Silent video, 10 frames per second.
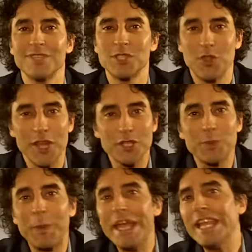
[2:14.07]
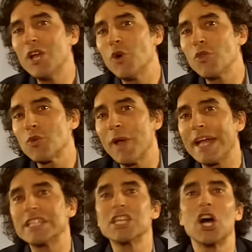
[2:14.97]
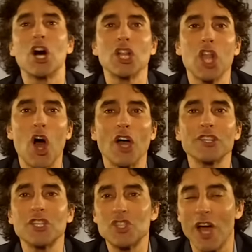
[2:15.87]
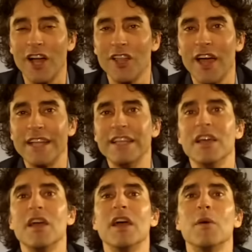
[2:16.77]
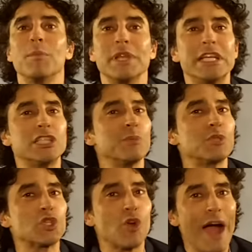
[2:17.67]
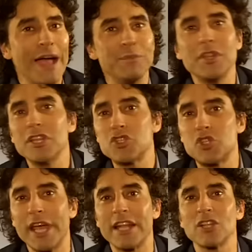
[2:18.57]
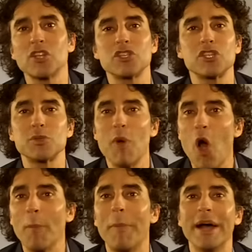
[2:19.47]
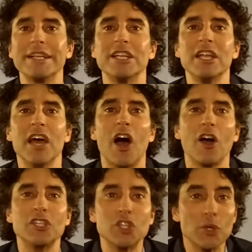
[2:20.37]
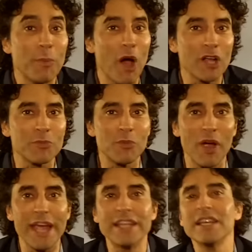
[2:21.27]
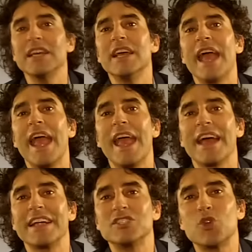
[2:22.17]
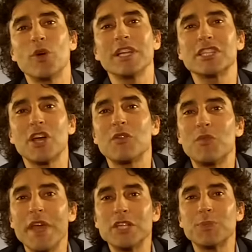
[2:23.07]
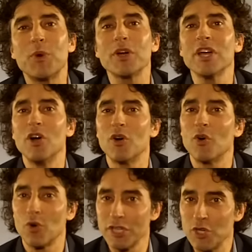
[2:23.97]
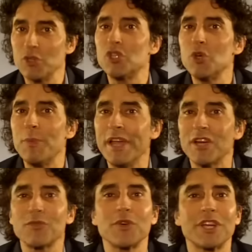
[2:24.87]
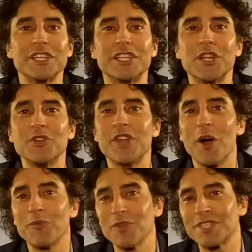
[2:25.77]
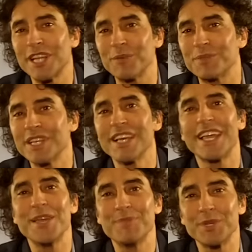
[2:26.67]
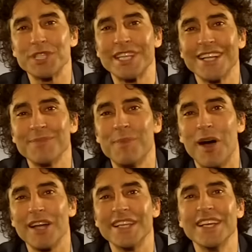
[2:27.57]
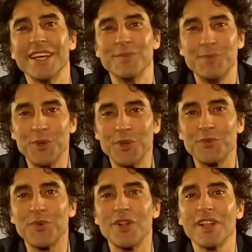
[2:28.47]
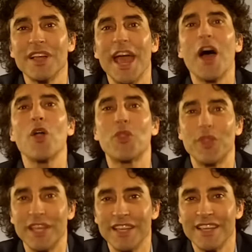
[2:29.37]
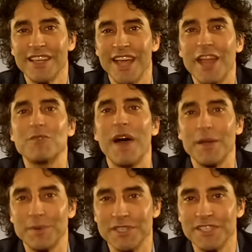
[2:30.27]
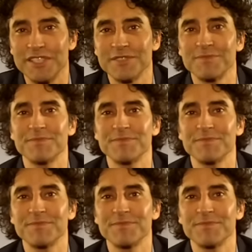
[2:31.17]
So there's PDO threads along the jawline Please subscribe to this channel. There's a small button on your bottom right. And join us on Facebook or YouTube here for continued helpful tips. Keep your skin and body beautiful, healthy, and vibrant.